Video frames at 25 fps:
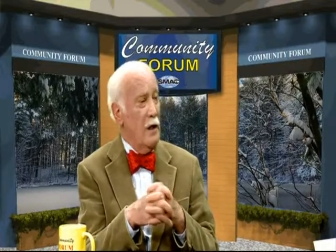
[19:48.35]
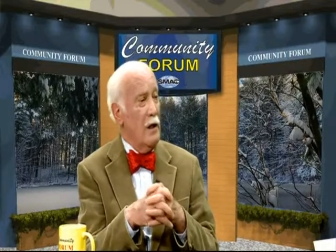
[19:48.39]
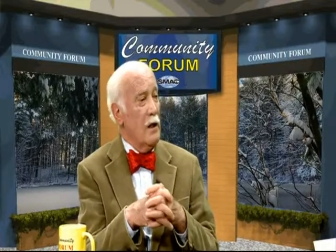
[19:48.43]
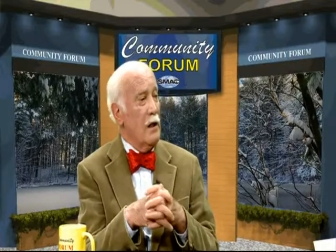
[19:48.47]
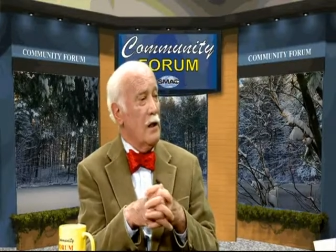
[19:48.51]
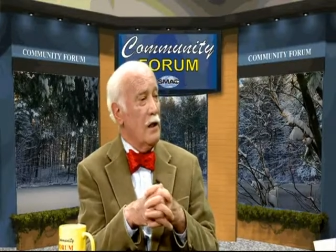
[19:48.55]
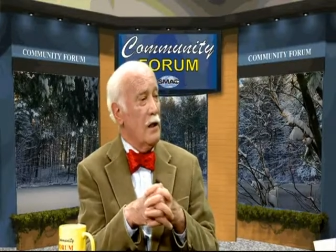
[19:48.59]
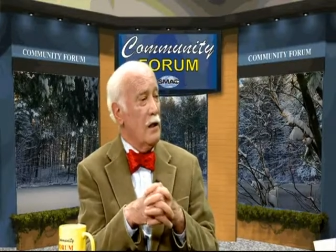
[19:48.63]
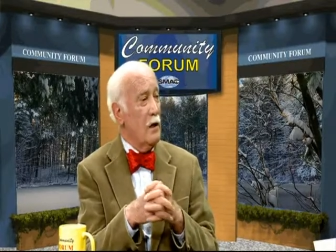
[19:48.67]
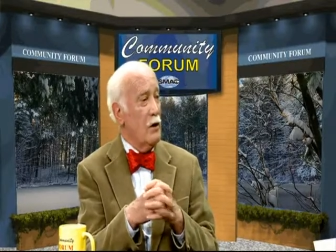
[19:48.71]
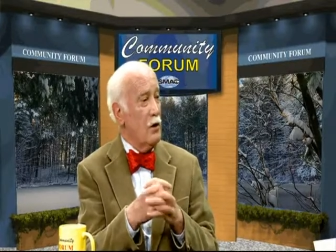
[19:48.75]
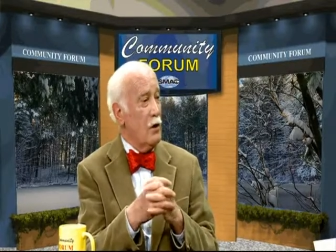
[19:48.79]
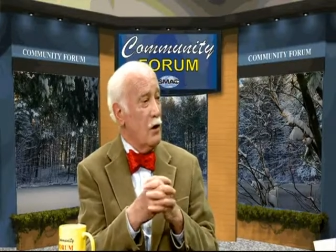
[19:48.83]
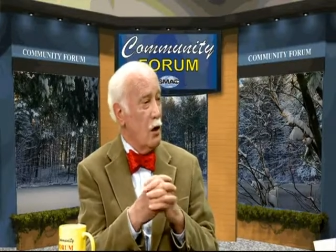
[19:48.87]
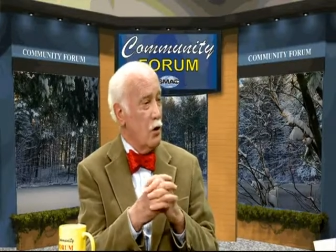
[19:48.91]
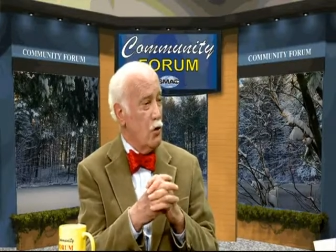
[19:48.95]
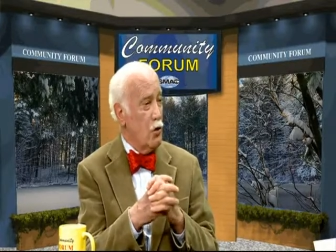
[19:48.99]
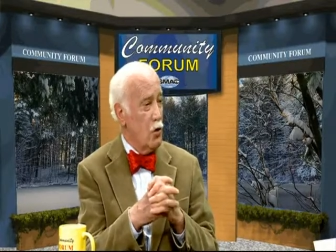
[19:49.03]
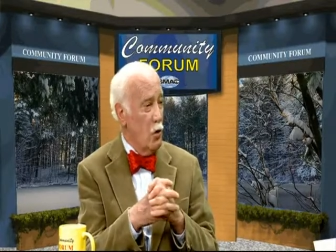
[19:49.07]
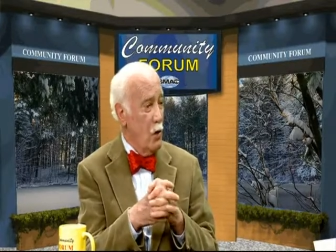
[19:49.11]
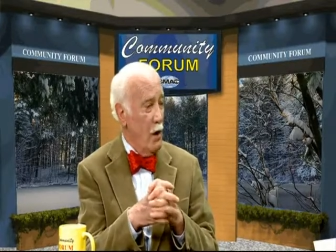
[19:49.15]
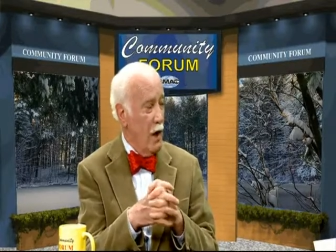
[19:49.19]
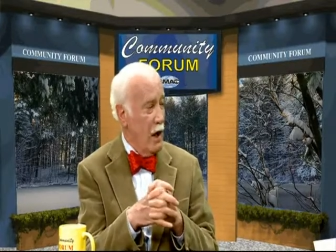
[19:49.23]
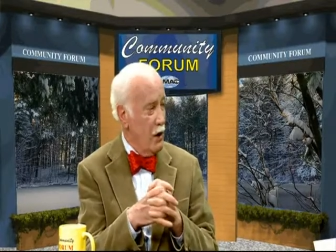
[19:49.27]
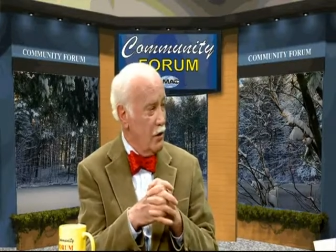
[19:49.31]
uh,
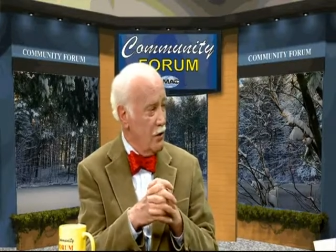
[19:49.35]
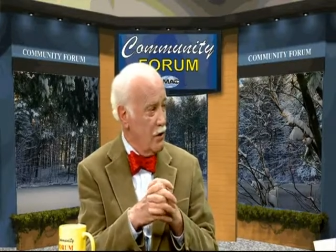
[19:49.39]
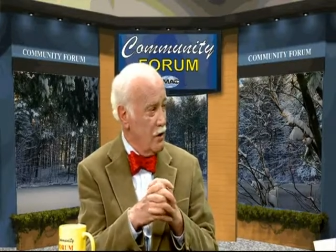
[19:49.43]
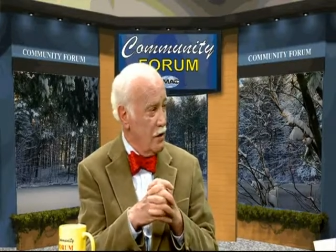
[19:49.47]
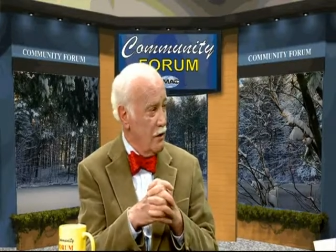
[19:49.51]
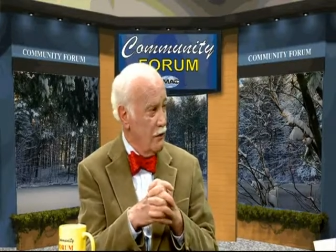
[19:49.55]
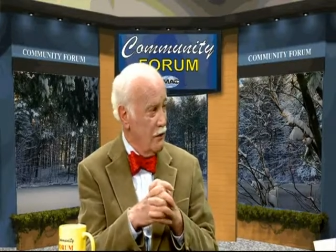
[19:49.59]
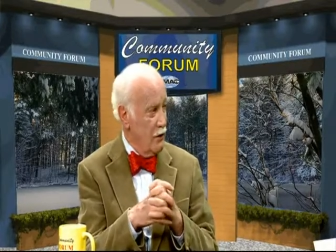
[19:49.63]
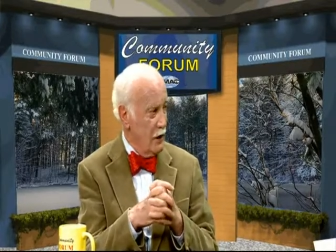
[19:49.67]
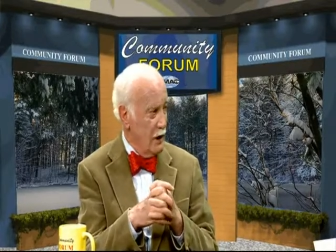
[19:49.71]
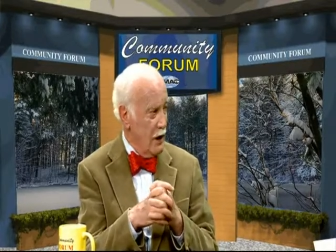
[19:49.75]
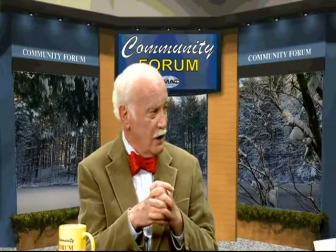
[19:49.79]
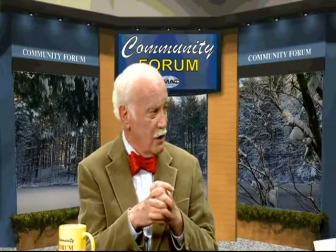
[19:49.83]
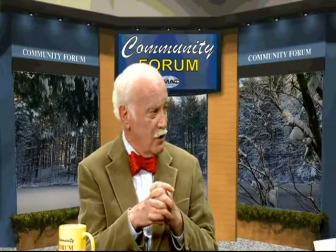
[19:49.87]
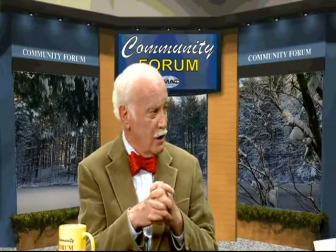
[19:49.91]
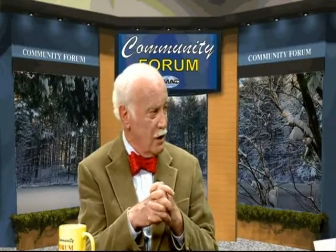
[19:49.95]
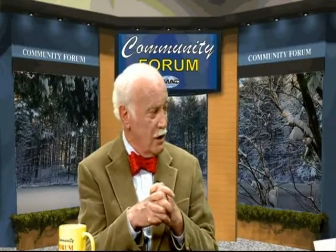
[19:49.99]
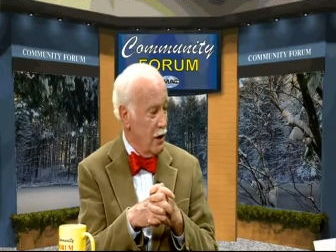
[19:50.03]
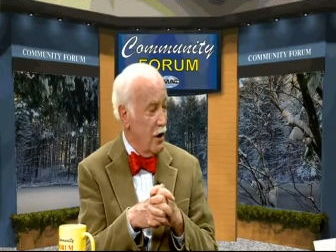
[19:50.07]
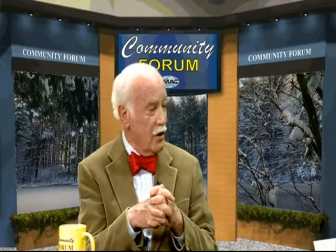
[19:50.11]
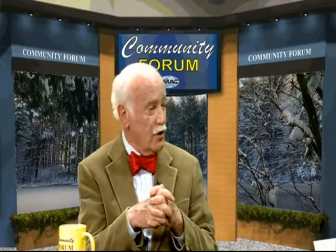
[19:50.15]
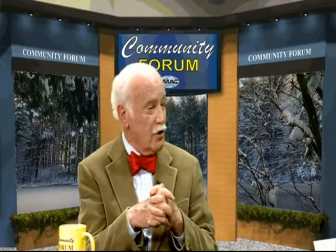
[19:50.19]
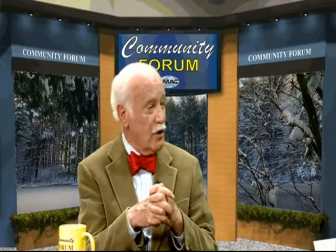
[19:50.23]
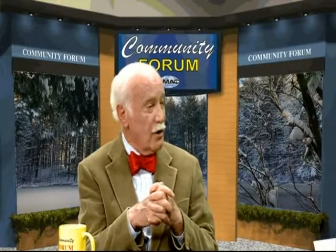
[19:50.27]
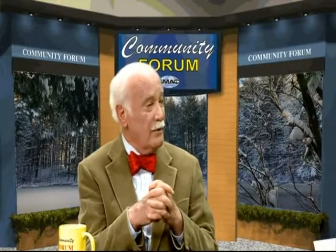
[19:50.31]
two houses of the
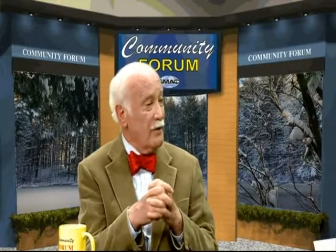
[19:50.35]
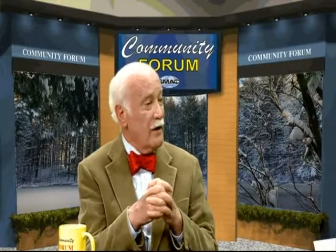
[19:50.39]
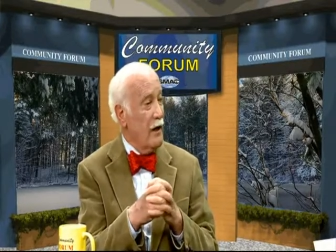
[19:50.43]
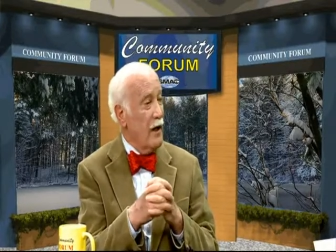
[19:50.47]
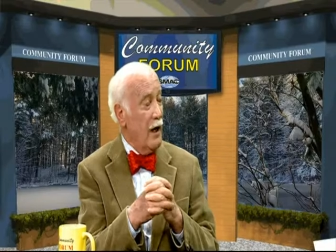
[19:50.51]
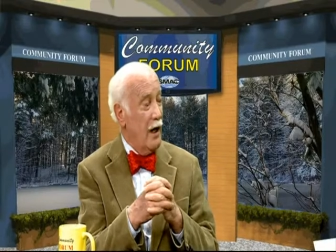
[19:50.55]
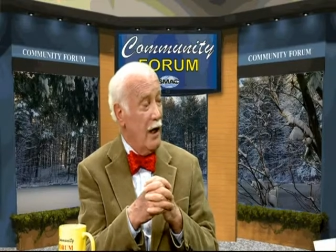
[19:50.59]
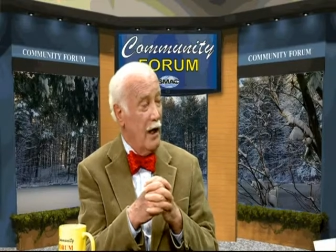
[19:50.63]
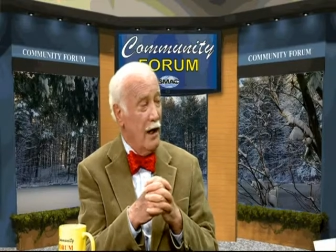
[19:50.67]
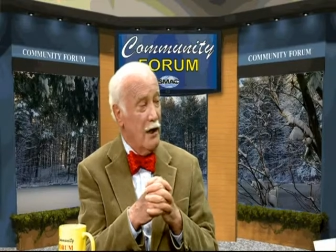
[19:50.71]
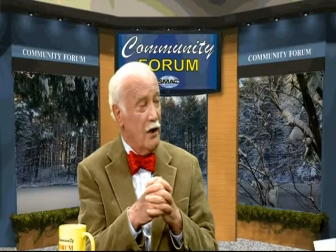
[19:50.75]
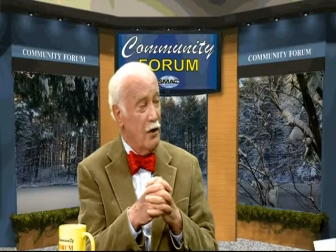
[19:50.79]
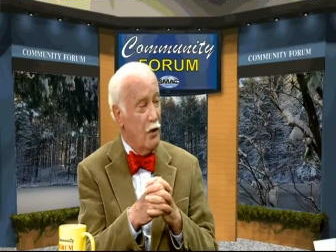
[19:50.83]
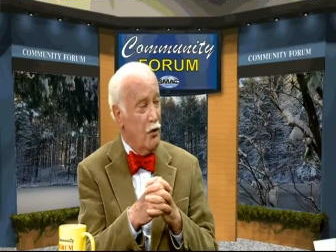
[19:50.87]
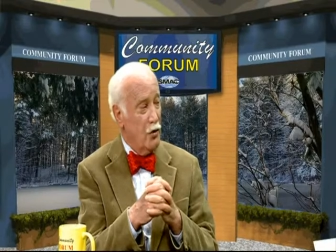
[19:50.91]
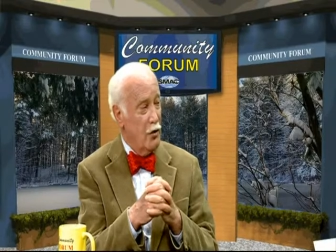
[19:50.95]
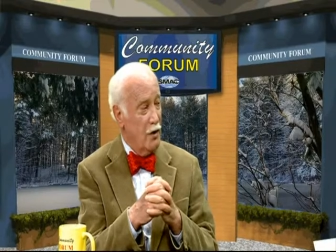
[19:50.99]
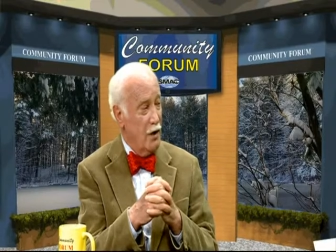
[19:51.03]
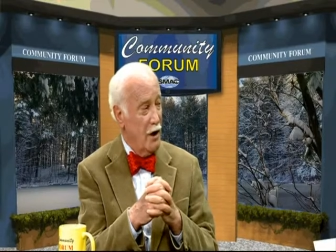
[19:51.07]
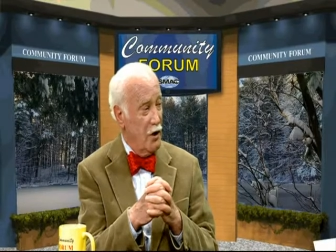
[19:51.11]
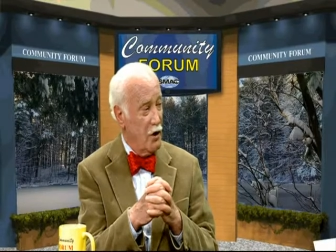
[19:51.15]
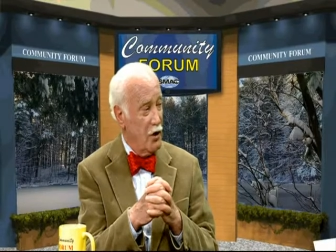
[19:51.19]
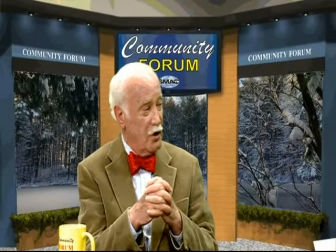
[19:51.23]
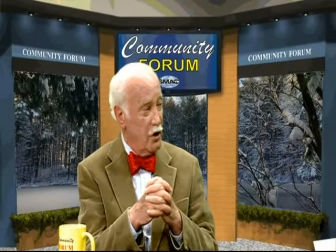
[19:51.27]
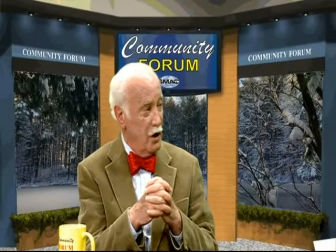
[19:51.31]
legislature, and a
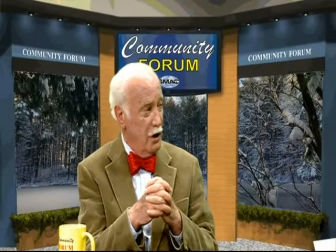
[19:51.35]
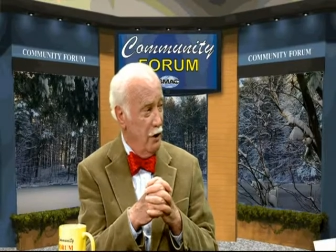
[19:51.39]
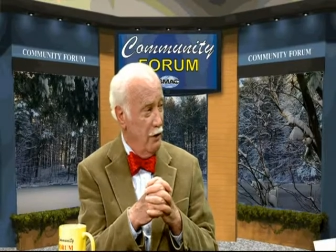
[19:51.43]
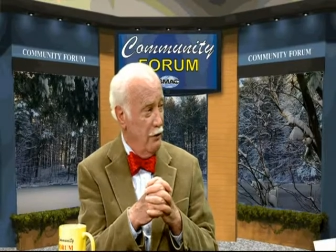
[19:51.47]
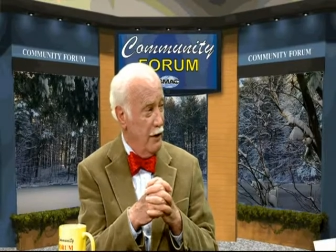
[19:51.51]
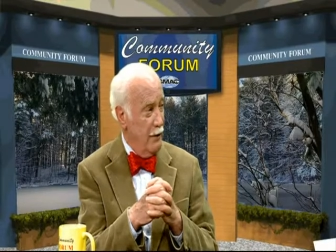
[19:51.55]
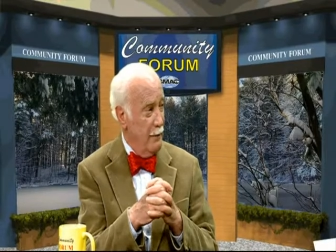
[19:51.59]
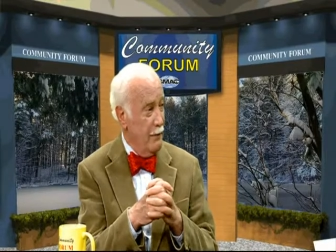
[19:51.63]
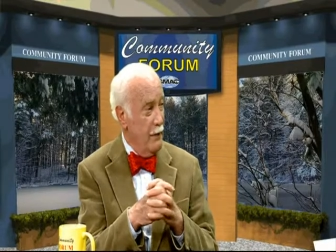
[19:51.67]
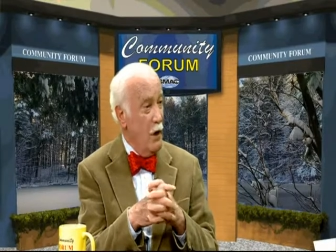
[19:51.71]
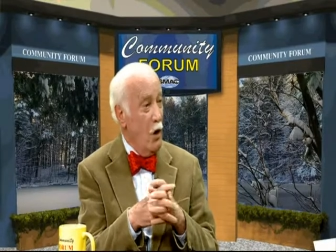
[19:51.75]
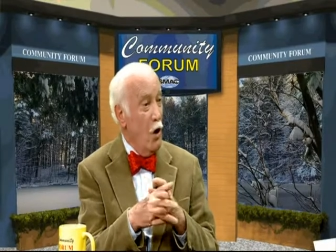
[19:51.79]
judiciary,